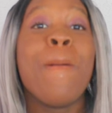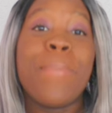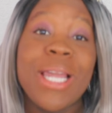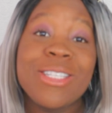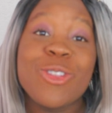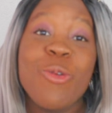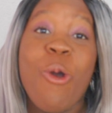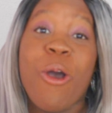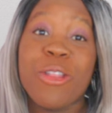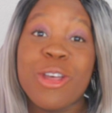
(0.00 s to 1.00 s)
Plus do
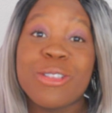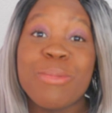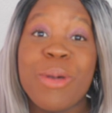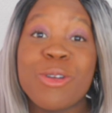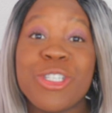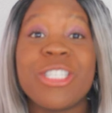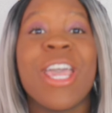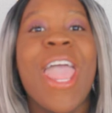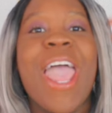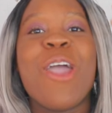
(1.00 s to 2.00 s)
all those emojis
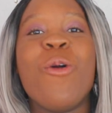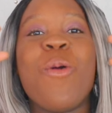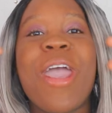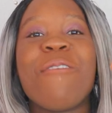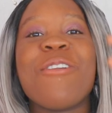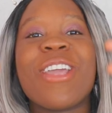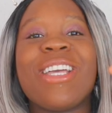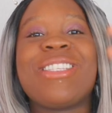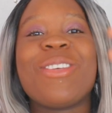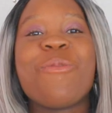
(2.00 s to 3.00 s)
and whoever
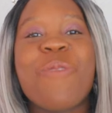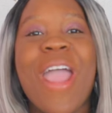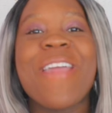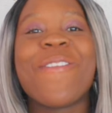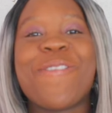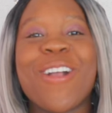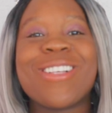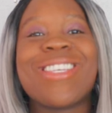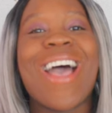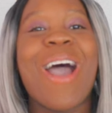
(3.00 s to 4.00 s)
gets it right
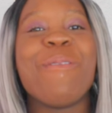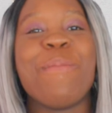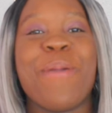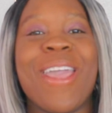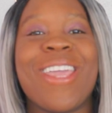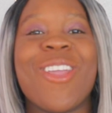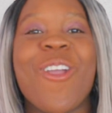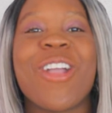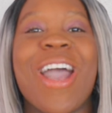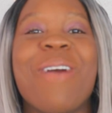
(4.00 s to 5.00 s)
first, I will pin
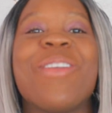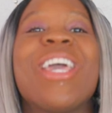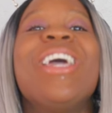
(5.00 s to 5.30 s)
your comment.